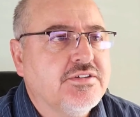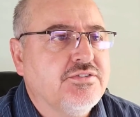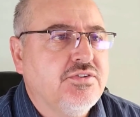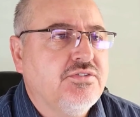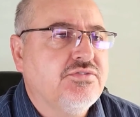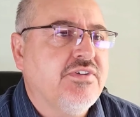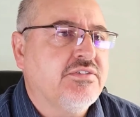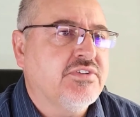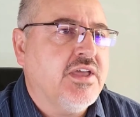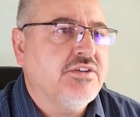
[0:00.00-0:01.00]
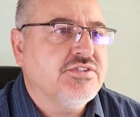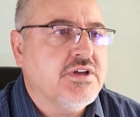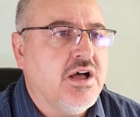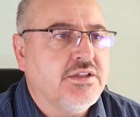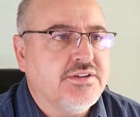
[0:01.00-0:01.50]
in continuous
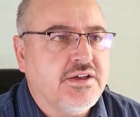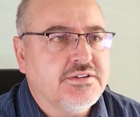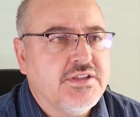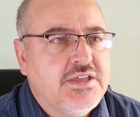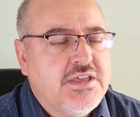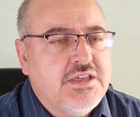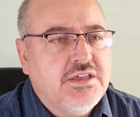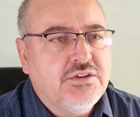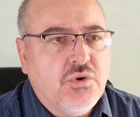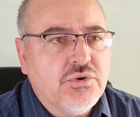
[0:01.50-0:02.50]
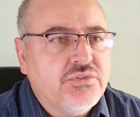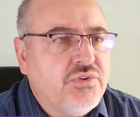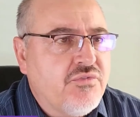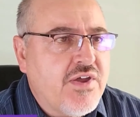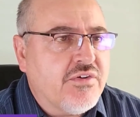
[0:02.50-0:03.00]
verification conduct in order
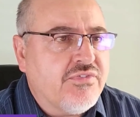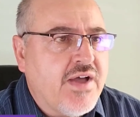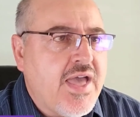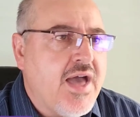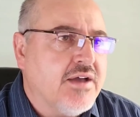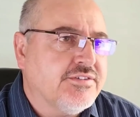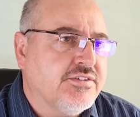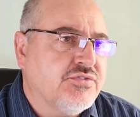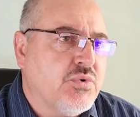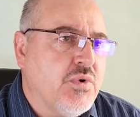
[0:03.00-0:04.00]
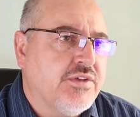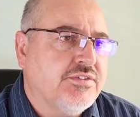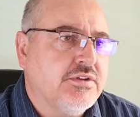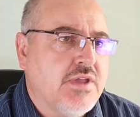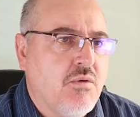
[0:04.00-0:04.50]
to verify access
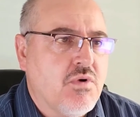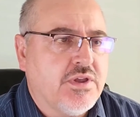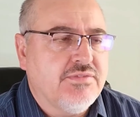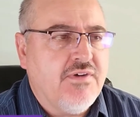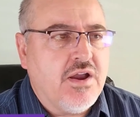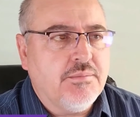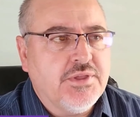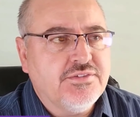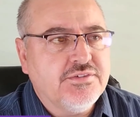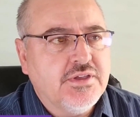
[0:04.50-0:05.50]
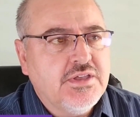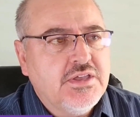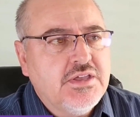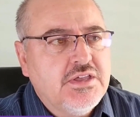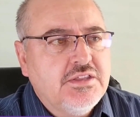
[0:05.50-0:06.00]
requests in network environments.
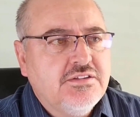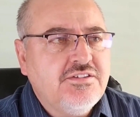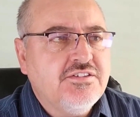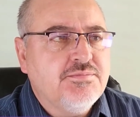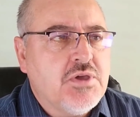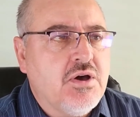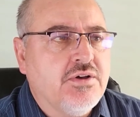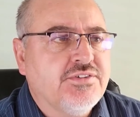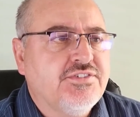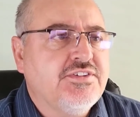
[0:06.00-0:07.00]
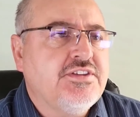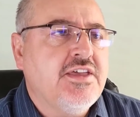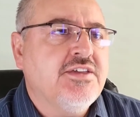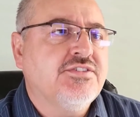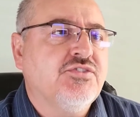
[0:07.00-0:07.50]
This is because
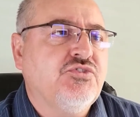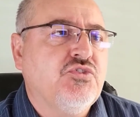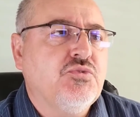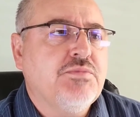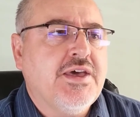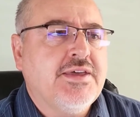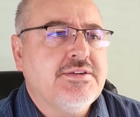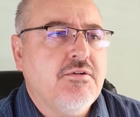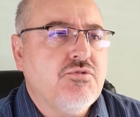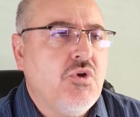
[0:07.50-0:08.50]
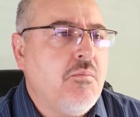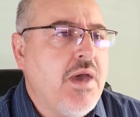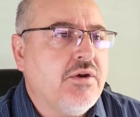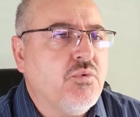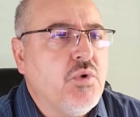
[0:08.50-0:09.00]
ZTAs assume that no
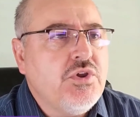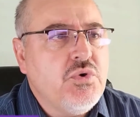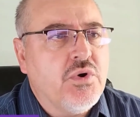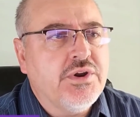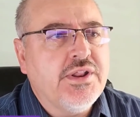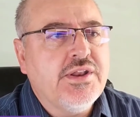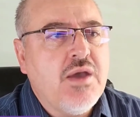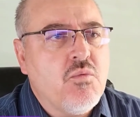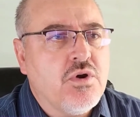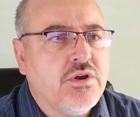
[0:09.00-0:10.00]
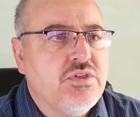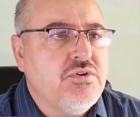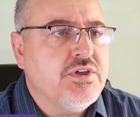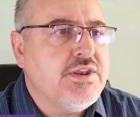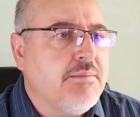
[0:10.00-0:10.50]
matter where you are in a network,
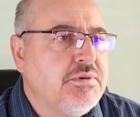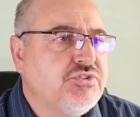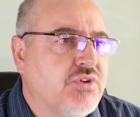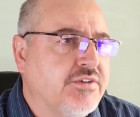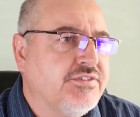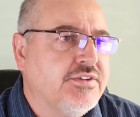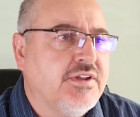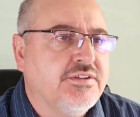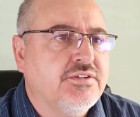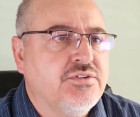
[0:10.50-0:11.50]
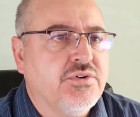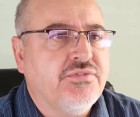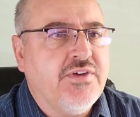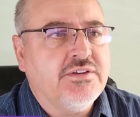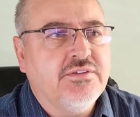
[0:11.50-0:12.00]
you cannot be trusted until you're
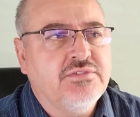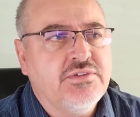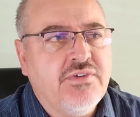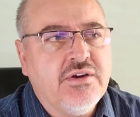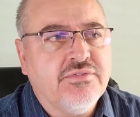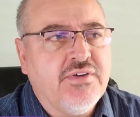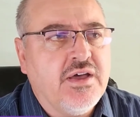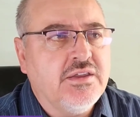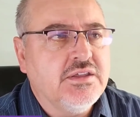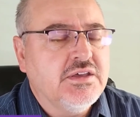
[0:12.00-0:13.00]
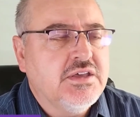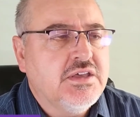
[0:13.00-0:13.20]
effectively verified,